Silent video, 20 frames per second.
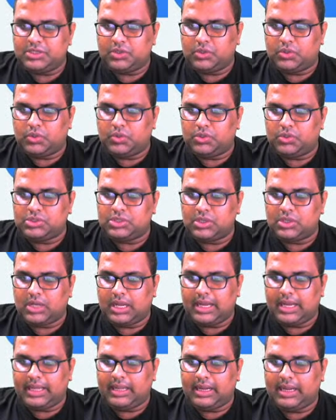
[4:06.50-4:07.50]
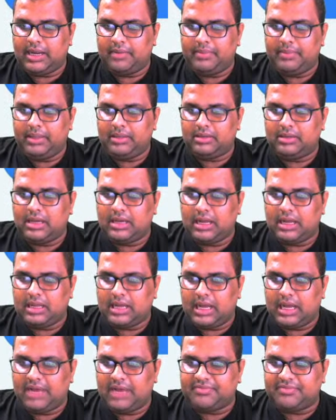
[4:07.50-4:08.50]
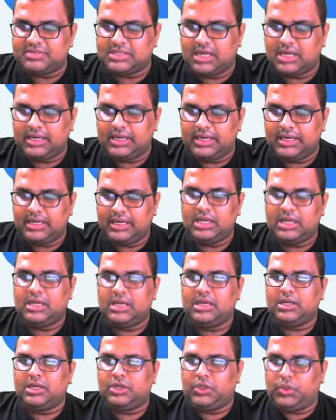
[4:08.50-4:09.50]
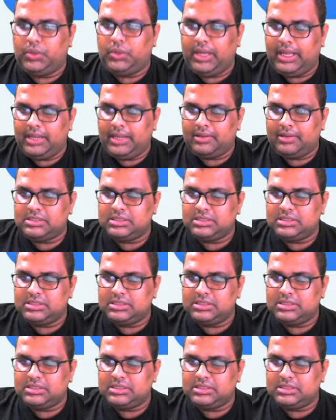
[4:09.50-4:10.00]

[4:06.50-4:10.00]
course on Unacademy. I have started today,